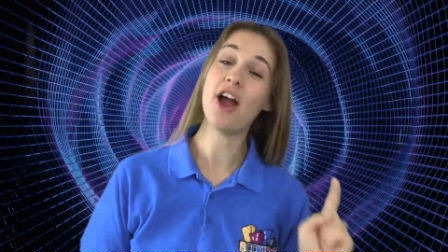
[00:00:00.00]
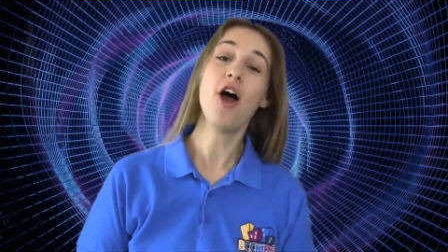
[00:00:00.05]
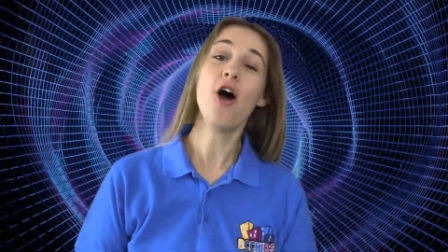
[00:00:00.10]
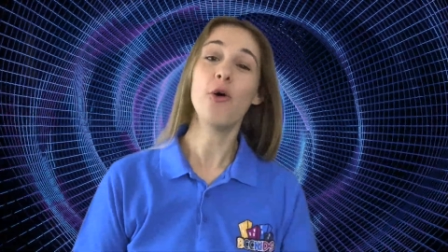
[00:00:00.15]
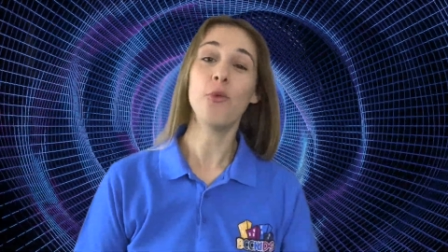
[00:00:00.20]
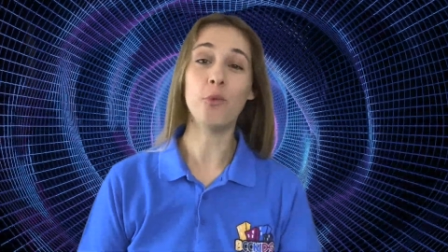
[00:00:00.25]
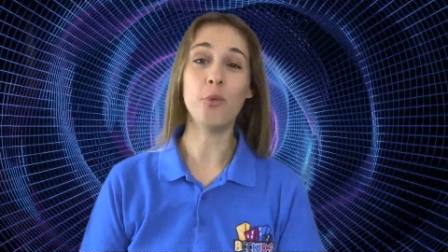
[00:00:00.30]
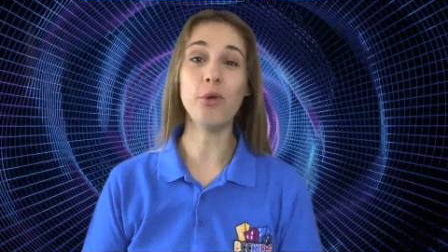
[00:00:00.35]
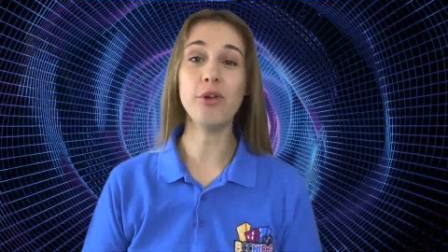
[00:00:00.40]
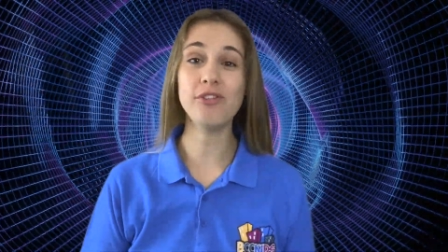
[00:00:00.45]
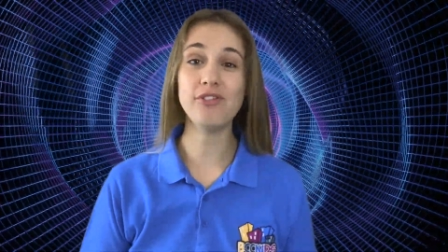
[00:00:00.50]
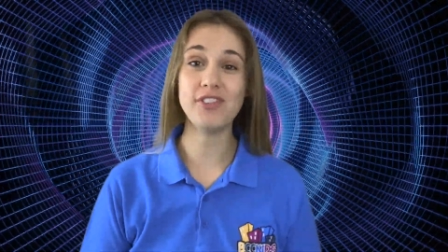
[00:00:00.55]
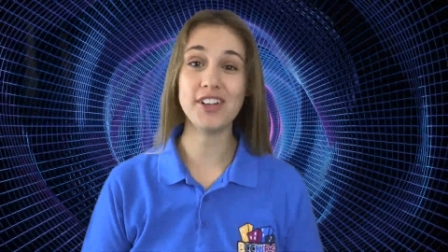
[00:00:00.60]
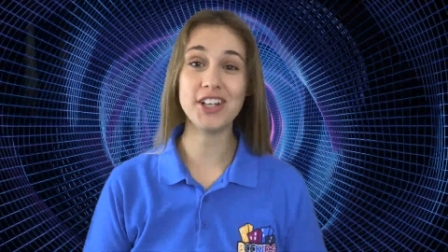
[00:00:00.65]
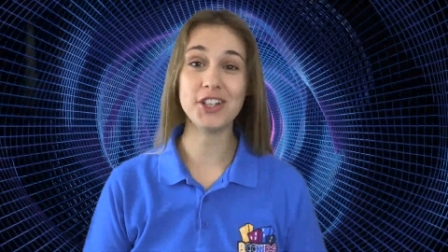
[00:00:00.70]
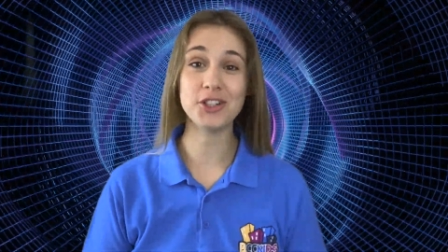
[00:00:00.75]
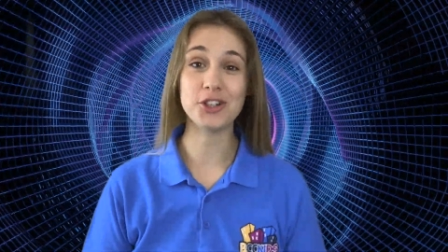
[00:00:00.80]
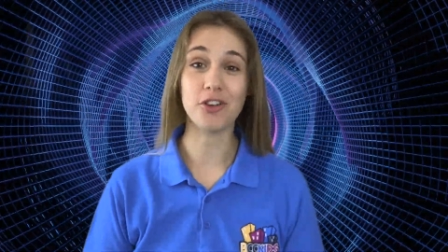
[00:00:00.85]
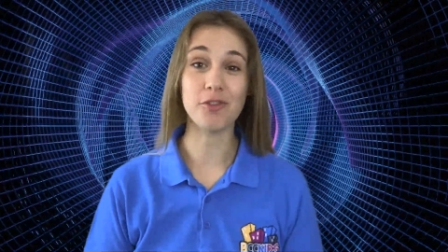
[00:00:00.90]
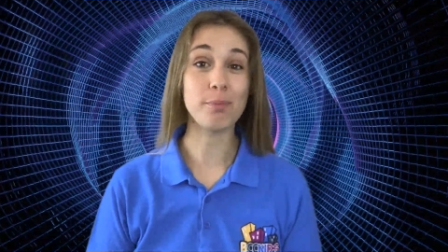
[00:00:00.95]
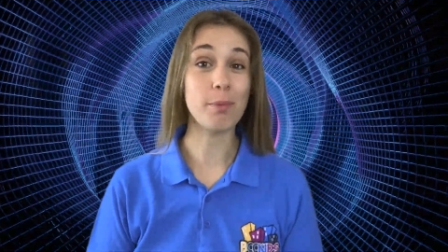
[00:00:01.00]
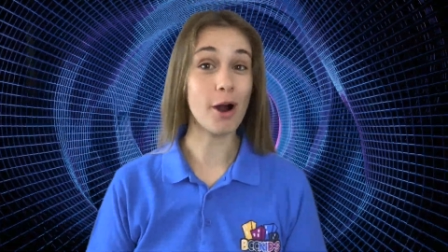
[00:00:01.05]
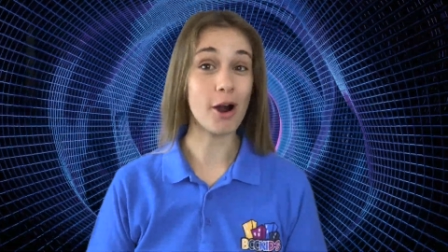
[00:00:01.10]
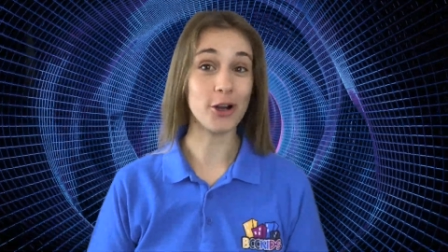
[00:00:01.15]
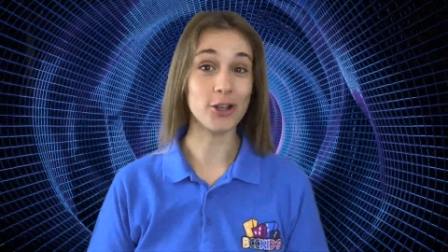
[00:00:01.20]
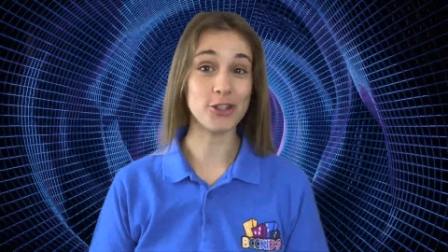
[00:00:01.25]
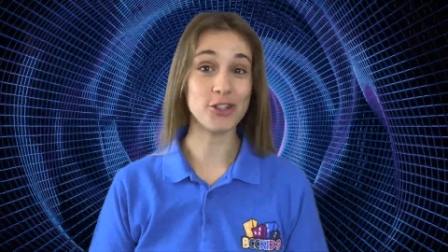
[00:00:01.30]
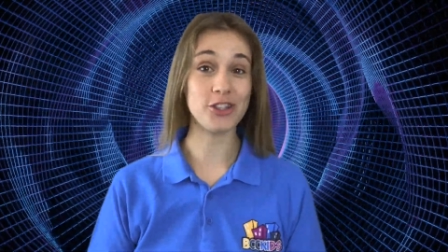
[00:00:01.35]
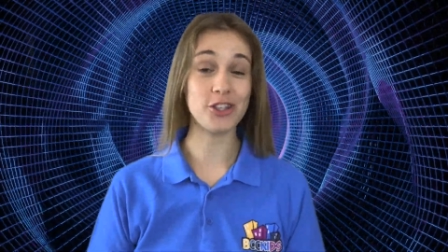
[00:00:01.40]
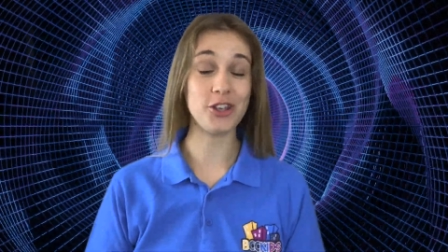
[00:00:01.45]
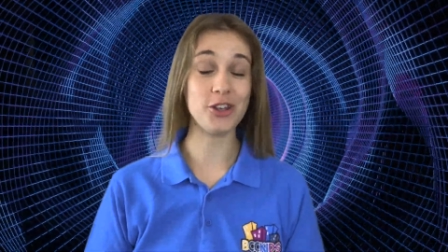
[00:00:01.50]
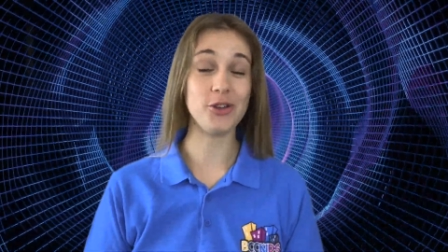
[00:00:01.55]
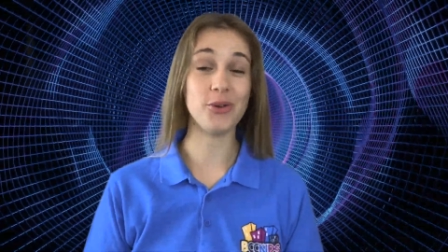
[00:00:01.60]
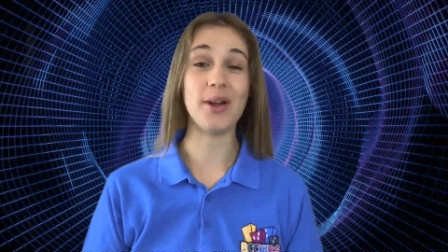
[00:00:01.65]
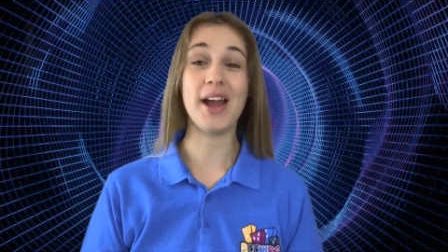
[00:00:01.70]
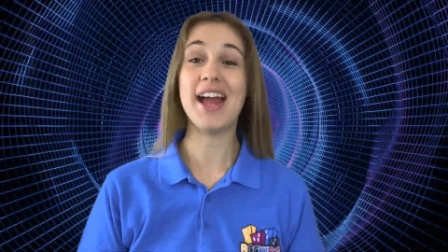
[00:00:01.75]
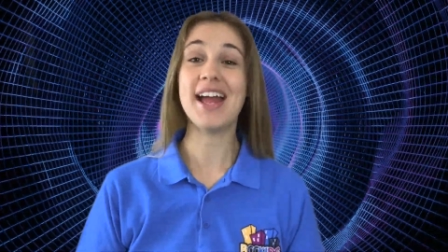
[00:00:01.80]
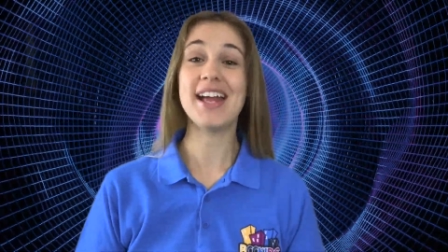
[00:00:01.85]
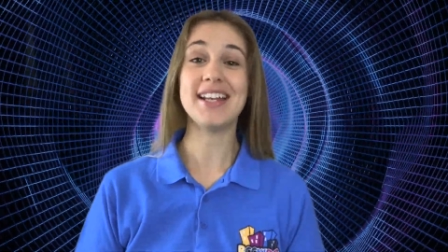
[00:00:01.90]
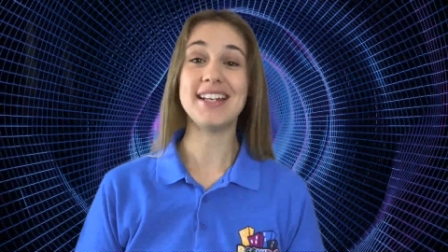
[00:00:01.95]
We'll finish off part two
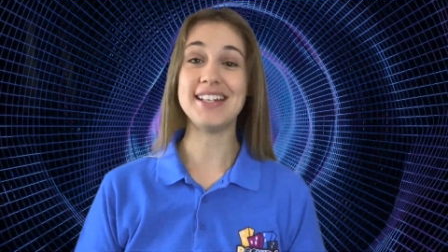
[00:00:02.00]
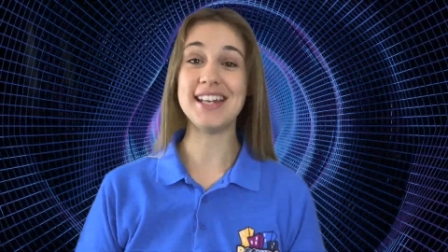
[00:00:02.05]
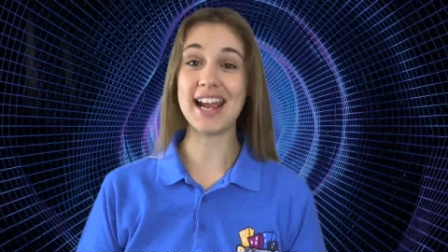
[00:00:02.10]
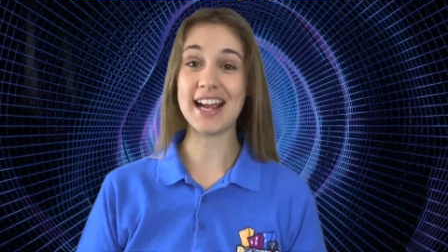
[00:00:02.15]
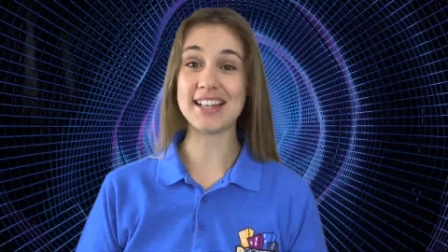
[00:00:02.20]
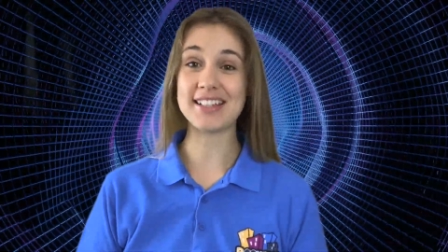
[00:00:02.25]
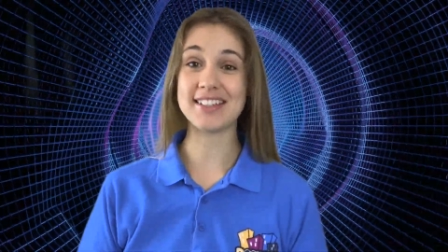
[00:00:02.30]
next